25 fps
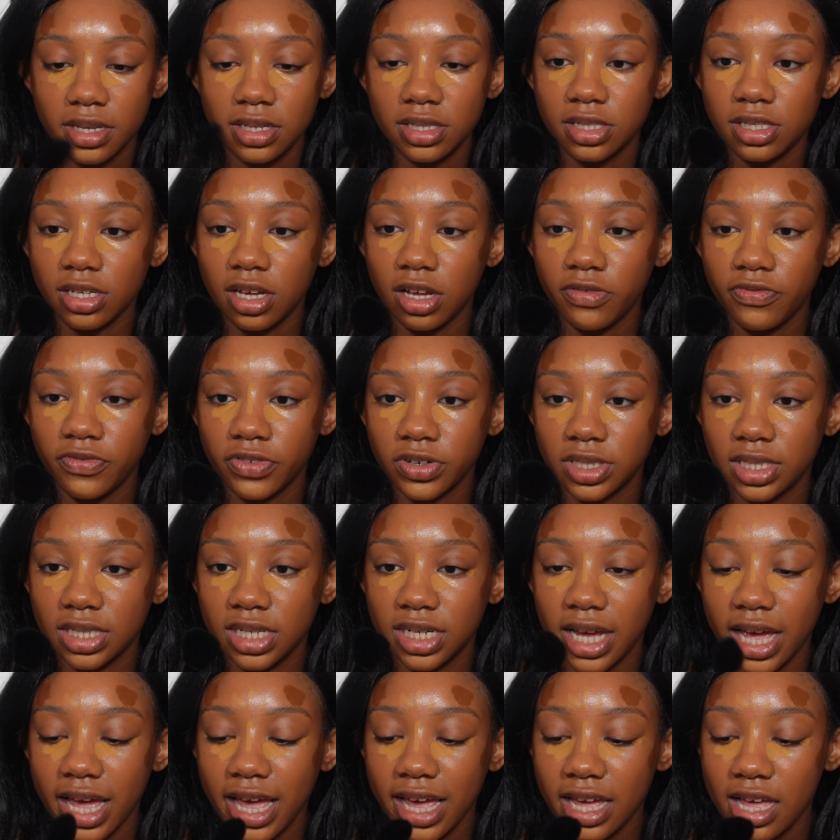So for
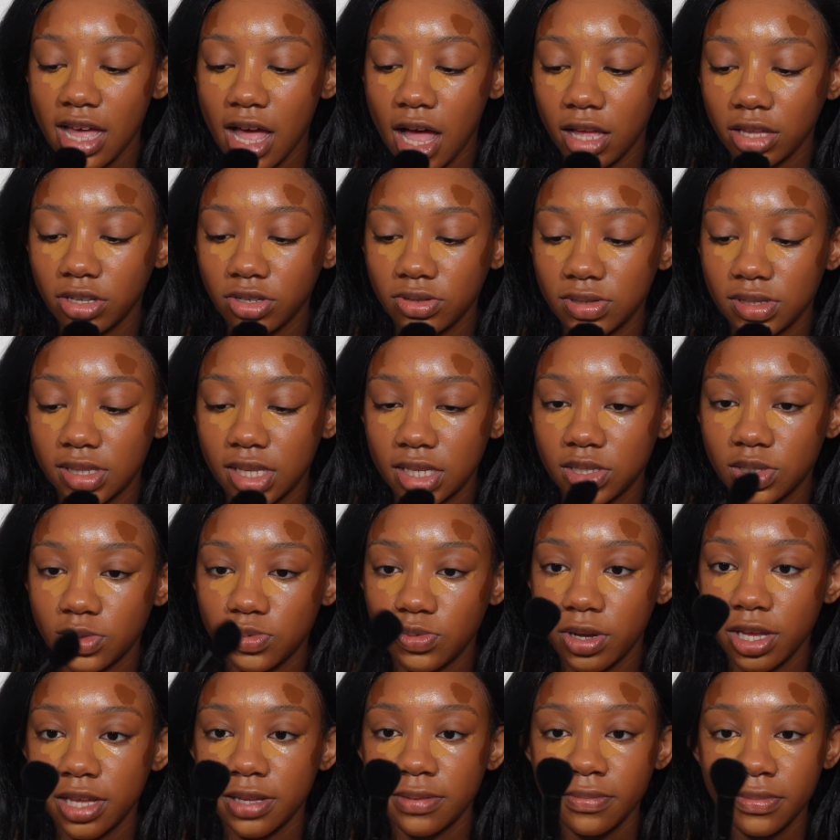today, I'll use this
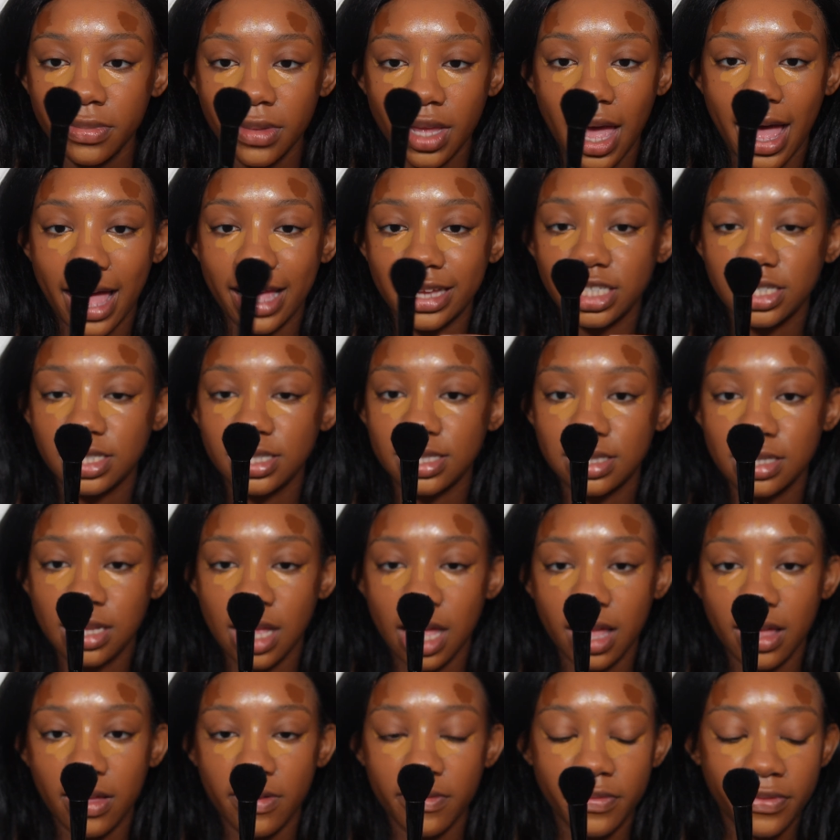one. I just
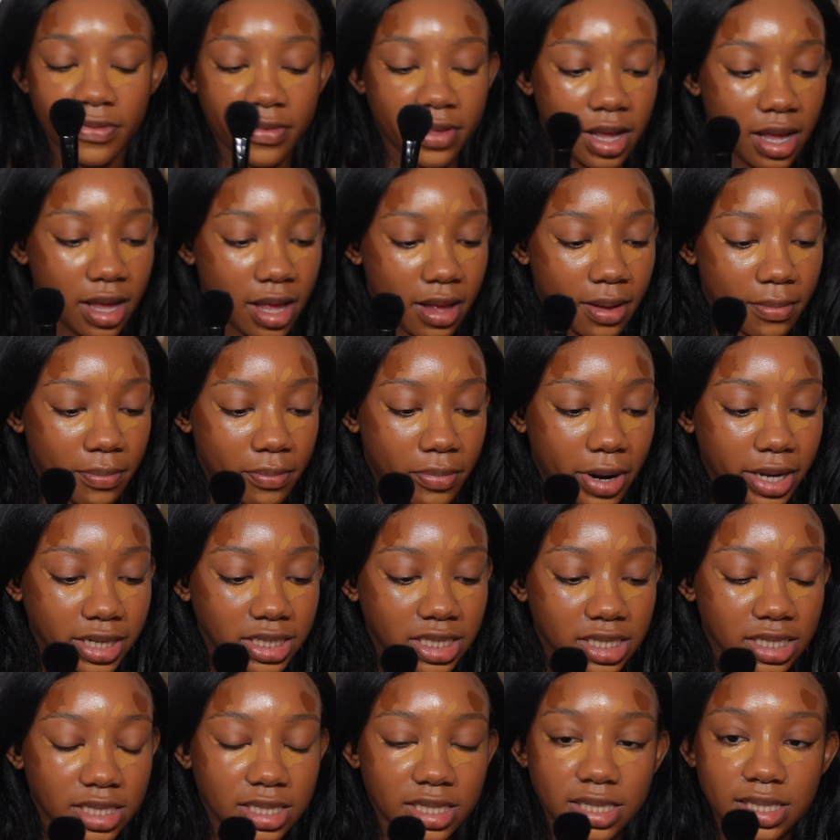love
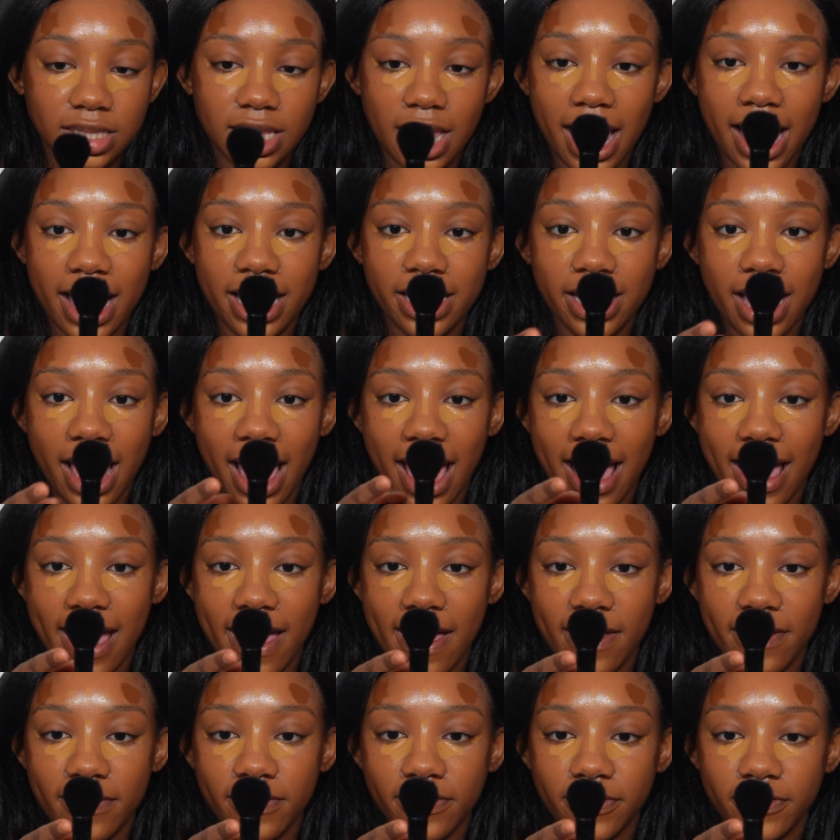brushes that
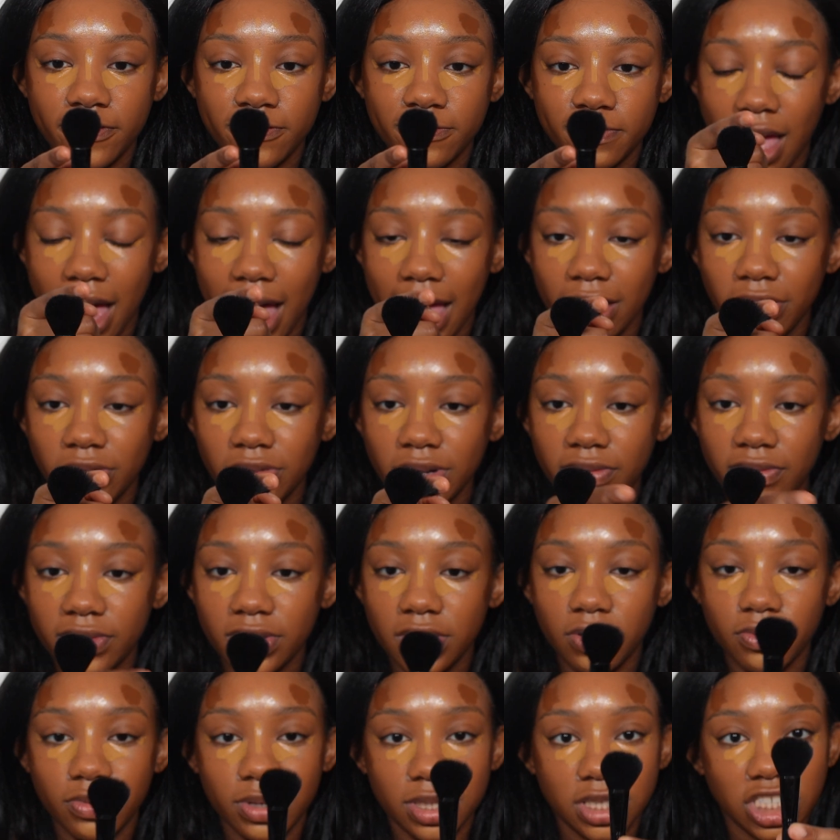have, I don't even
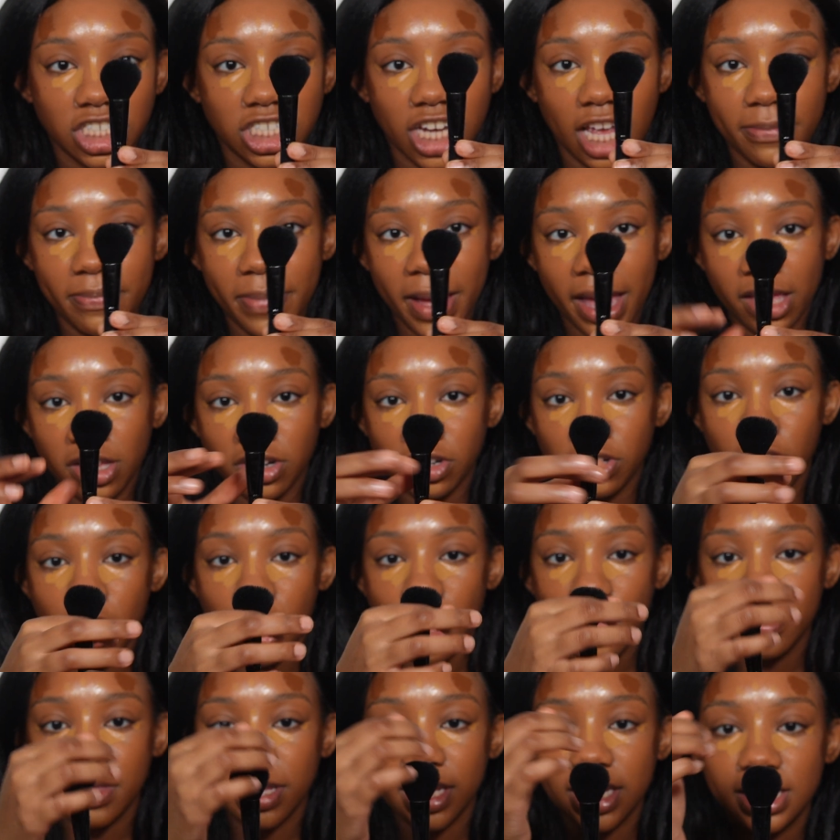know what shape I could
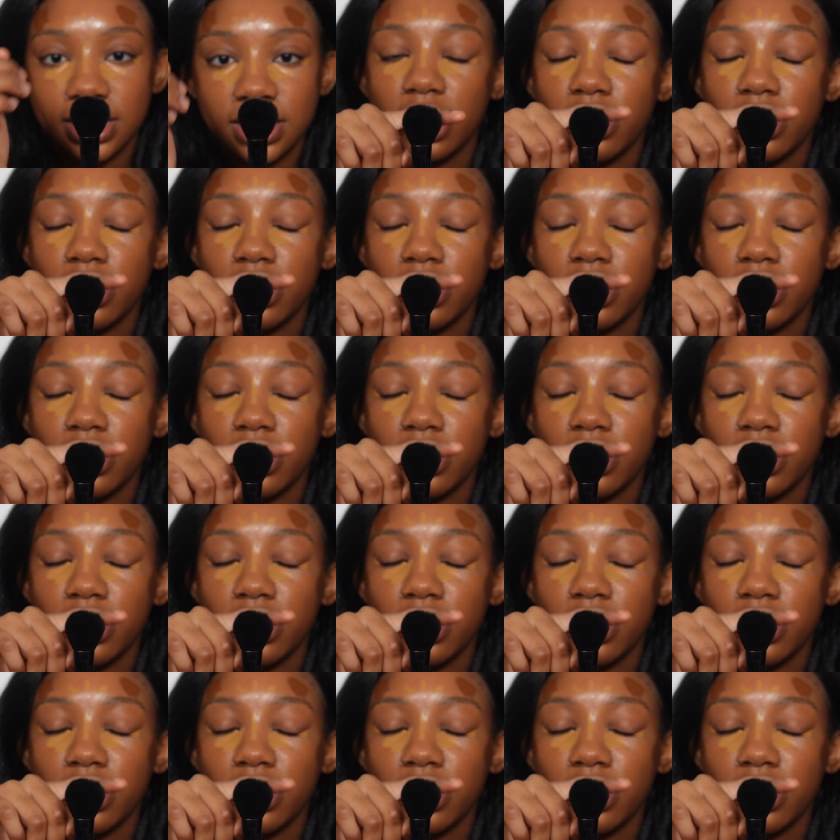call this.